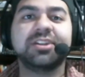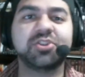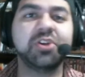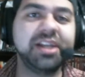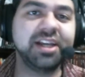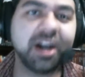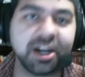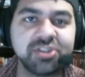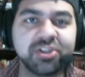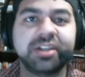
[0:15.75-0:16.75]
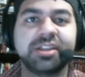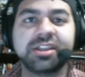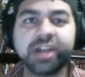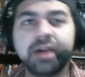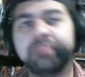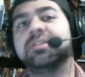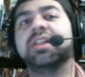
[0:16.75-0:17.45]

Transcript: 300 subs!